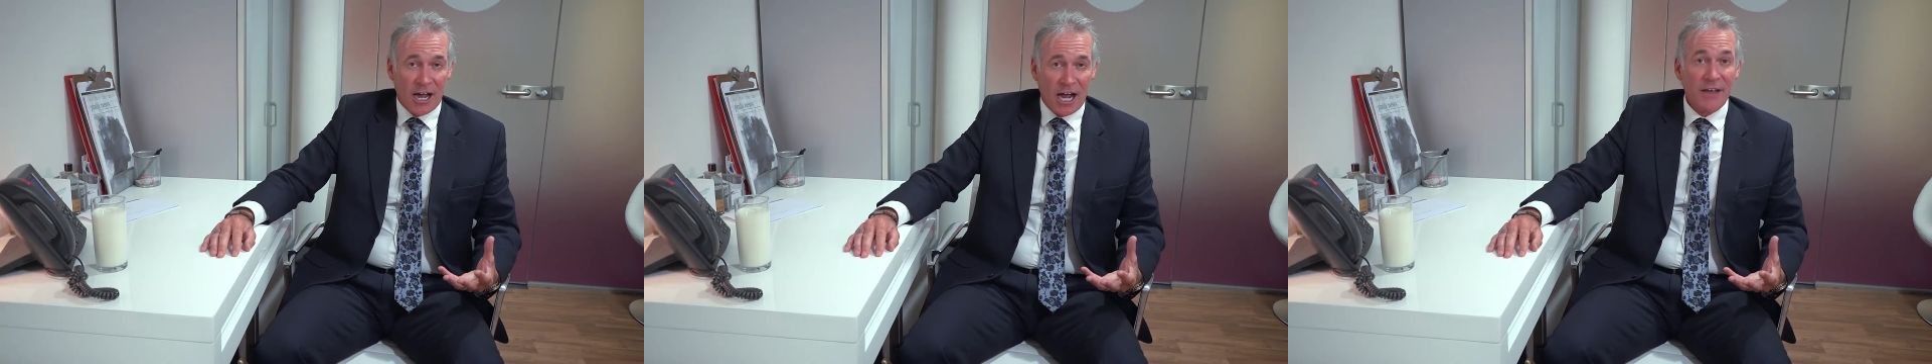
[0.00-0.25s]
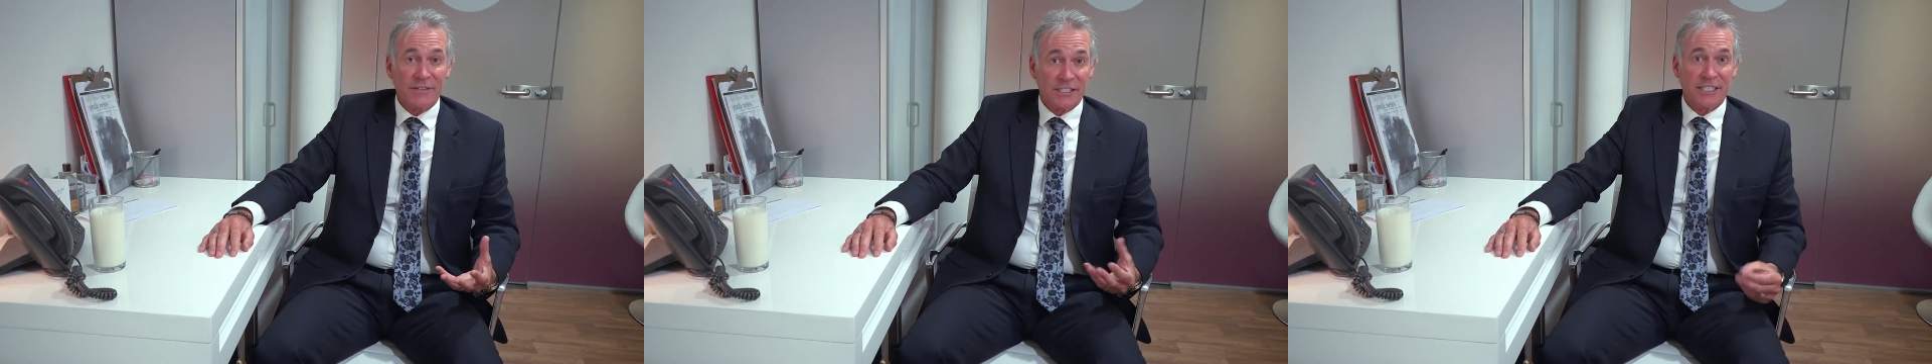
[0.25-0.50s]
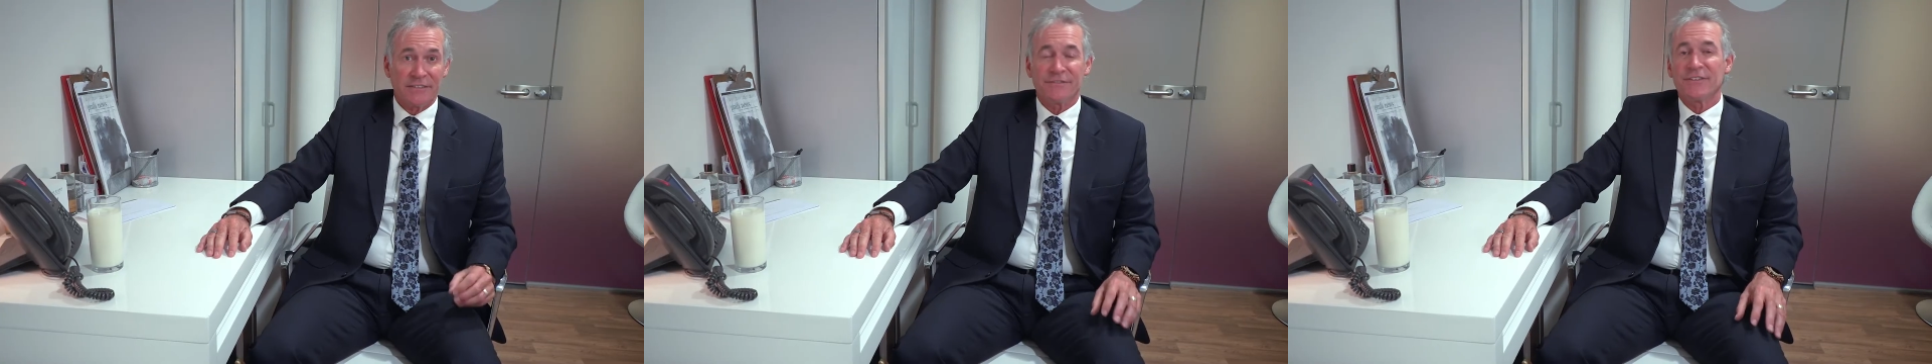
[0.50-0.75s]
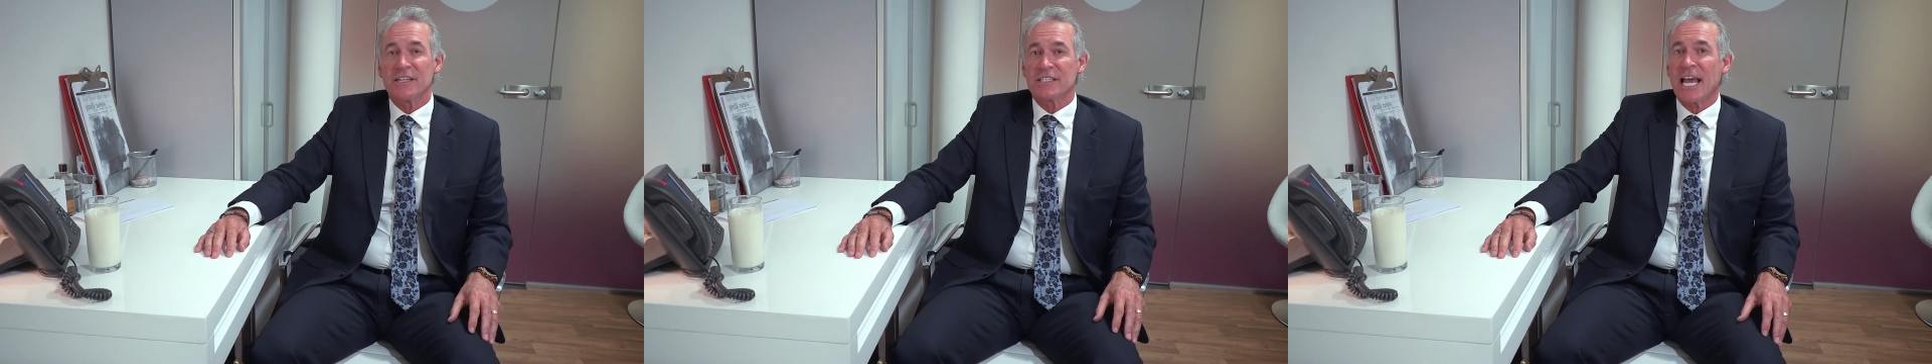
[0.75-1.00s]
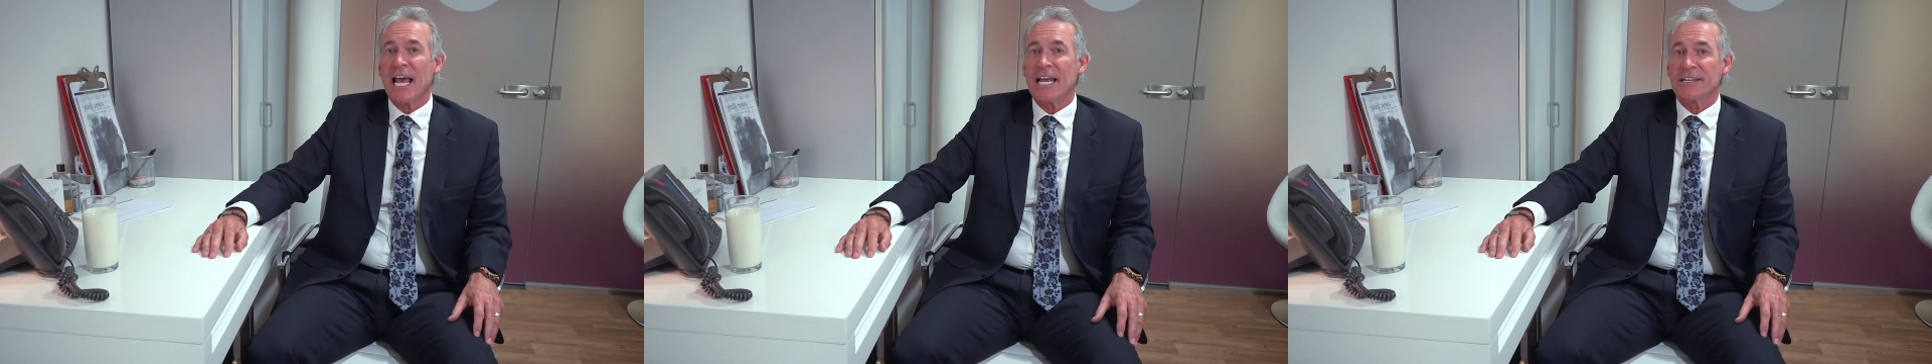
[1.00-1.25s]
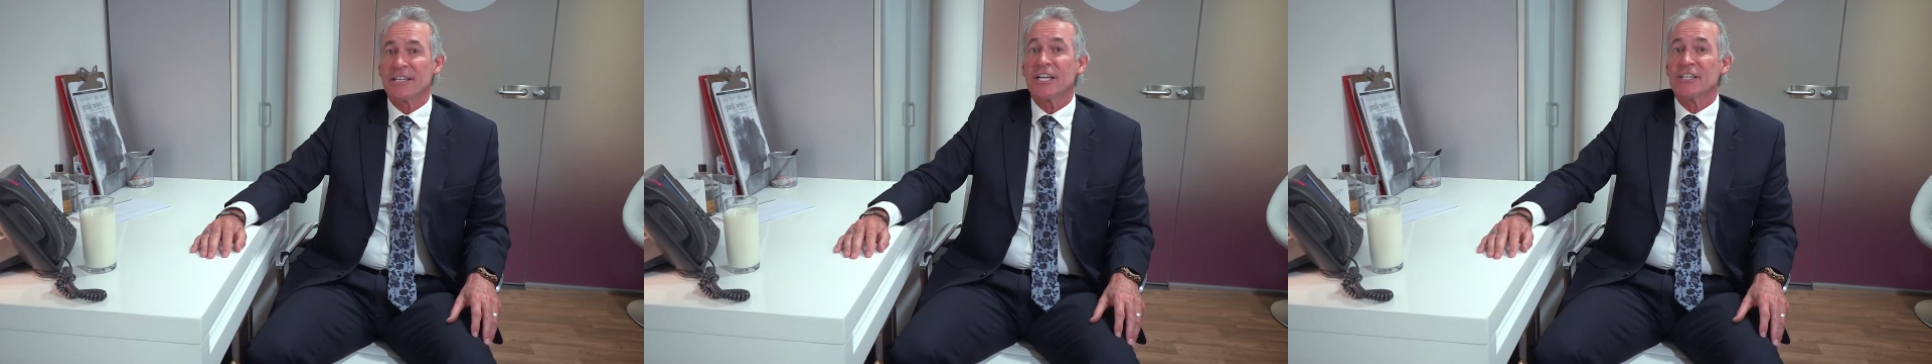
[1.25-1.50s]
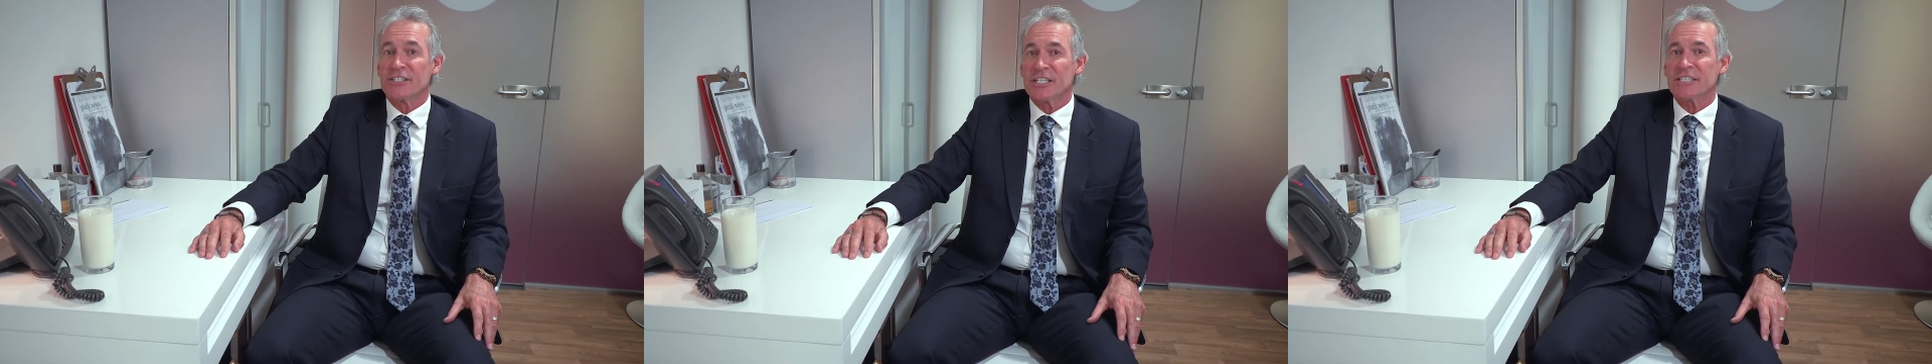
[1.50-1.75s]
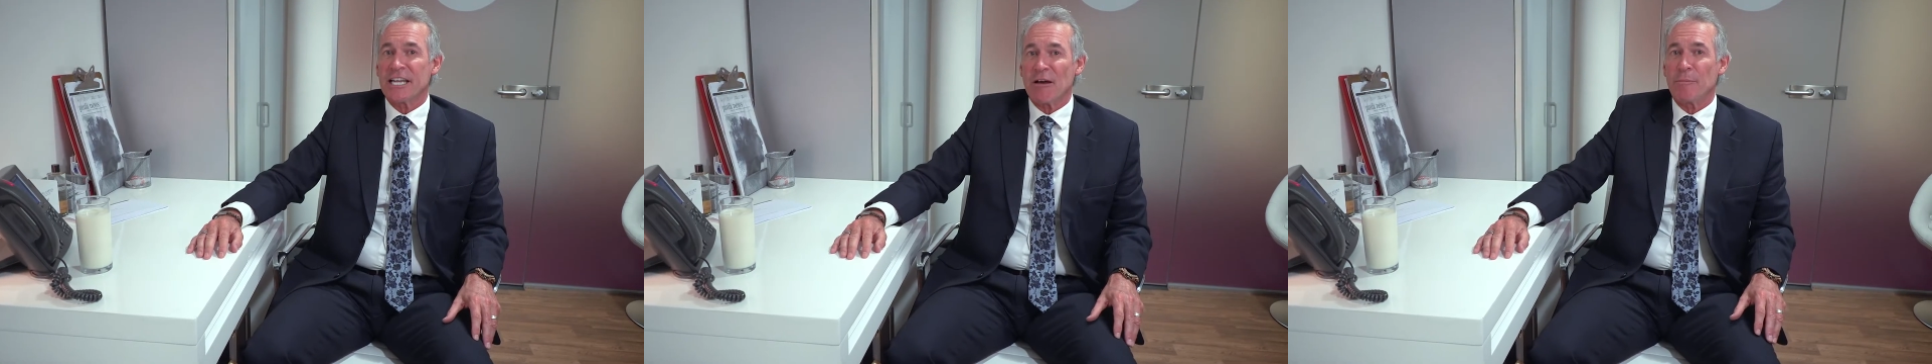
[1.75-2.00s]
I've seen it firsthand
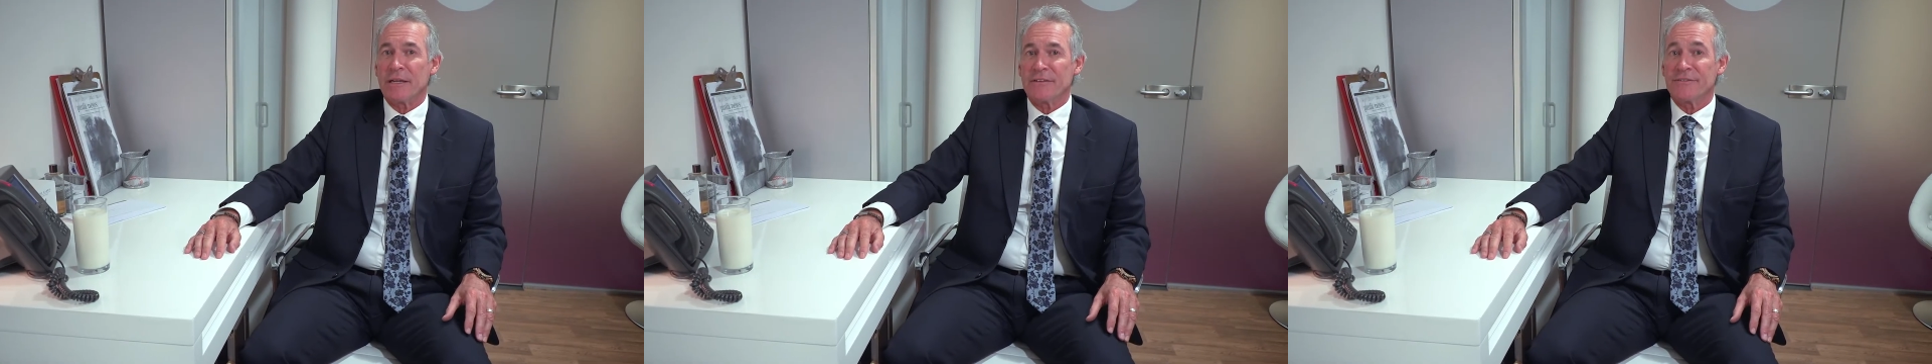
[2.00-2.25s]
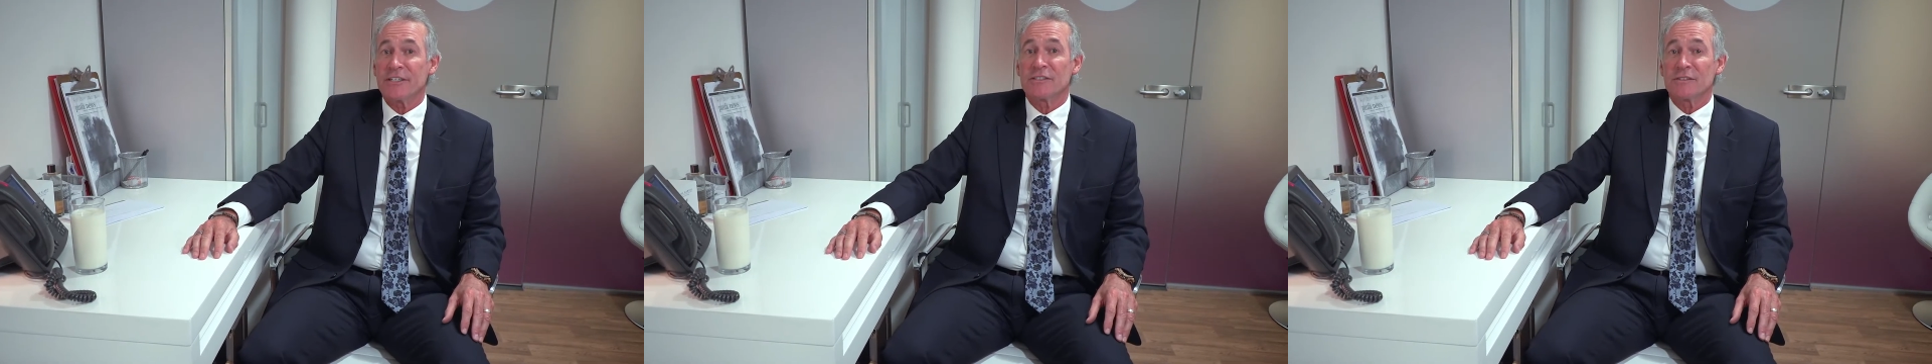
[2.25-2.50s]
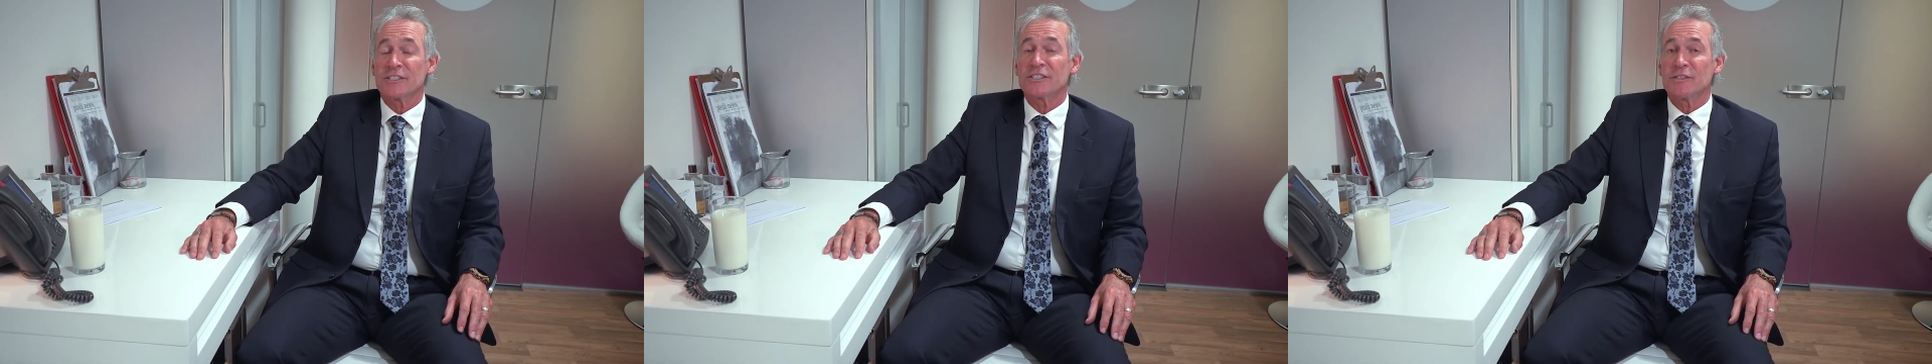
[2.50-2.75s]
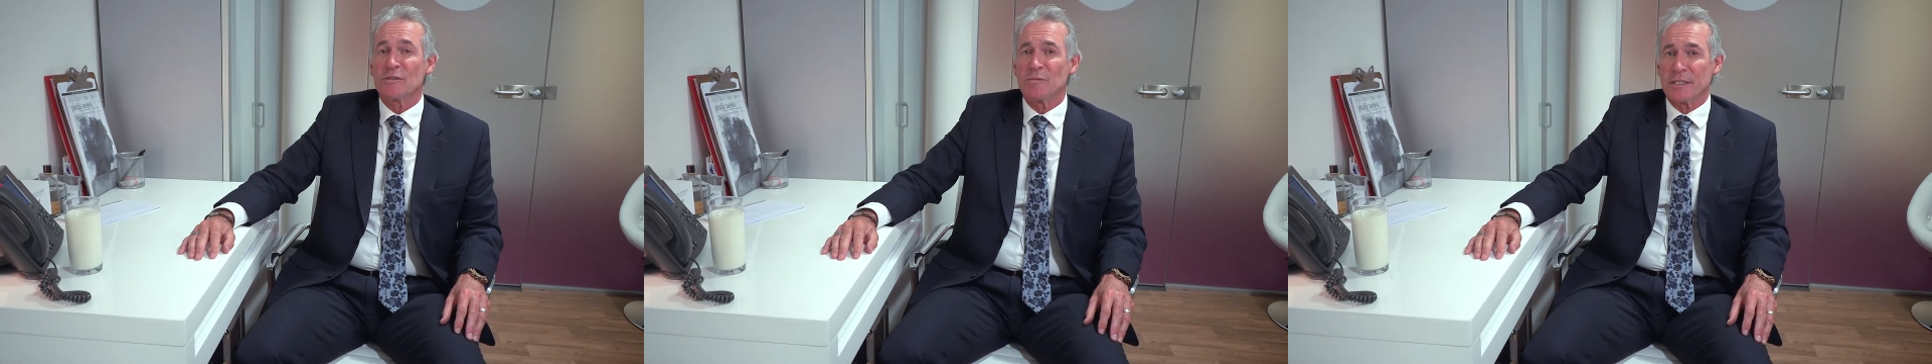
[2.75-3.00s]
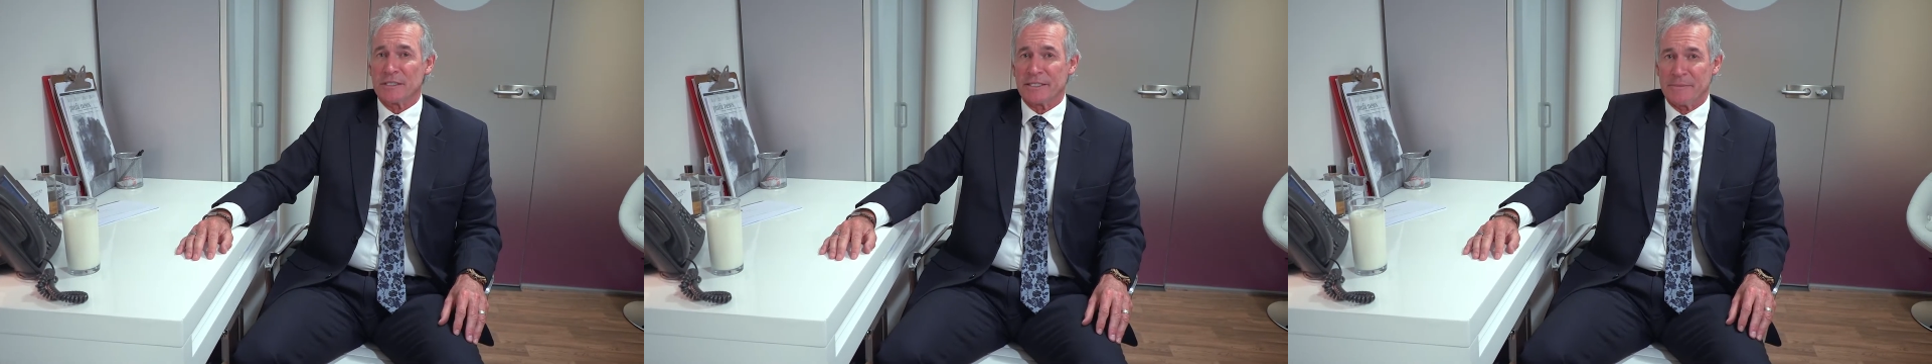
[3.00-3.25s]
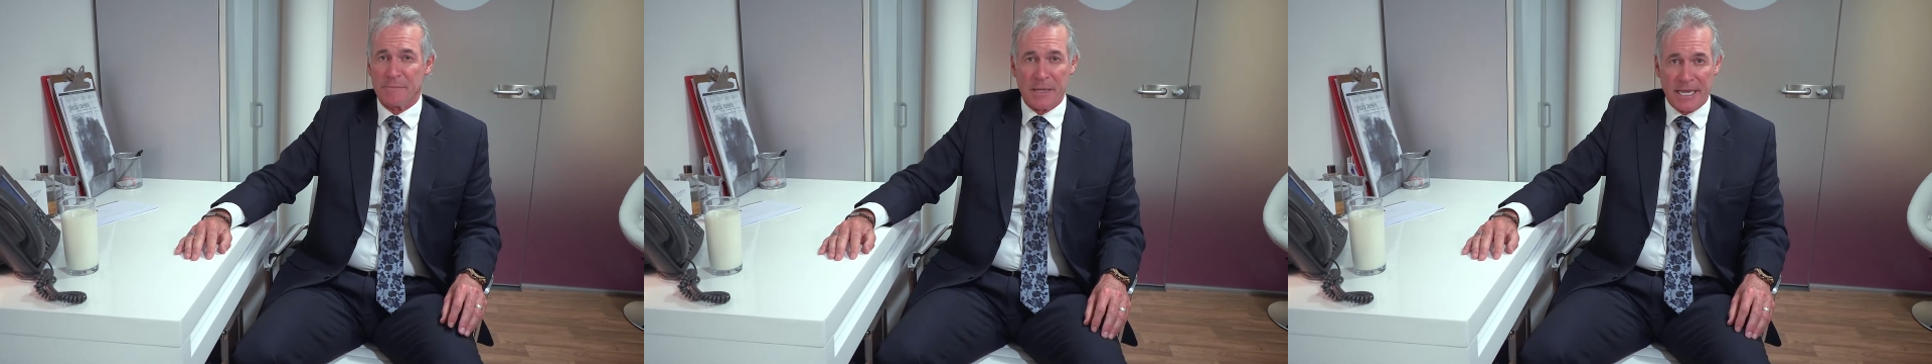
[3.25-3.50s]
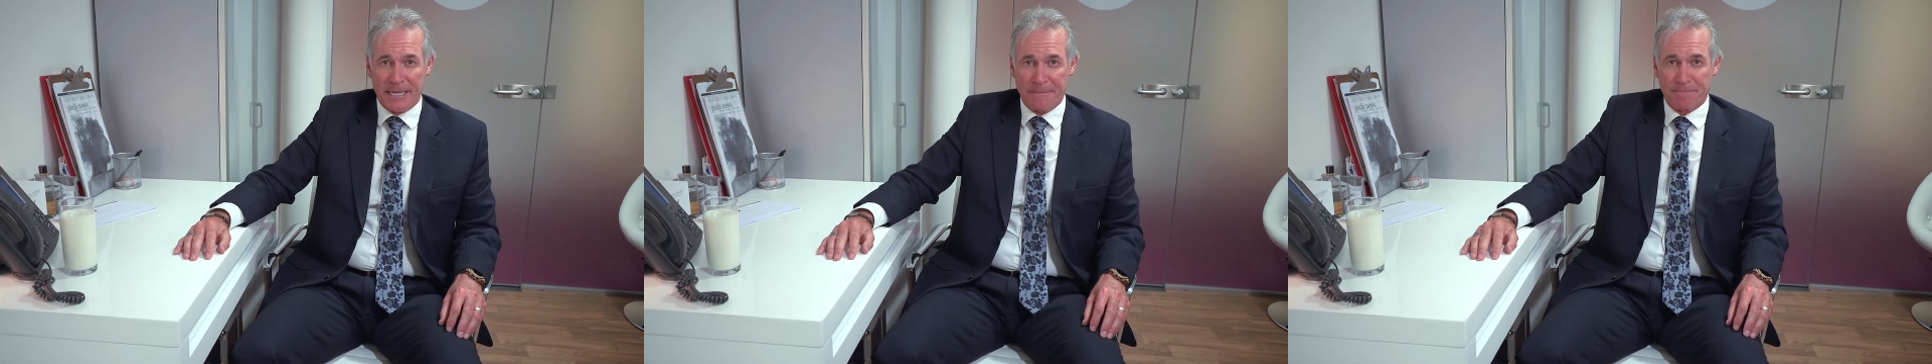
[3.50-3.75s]
just how beneficial school milk can be.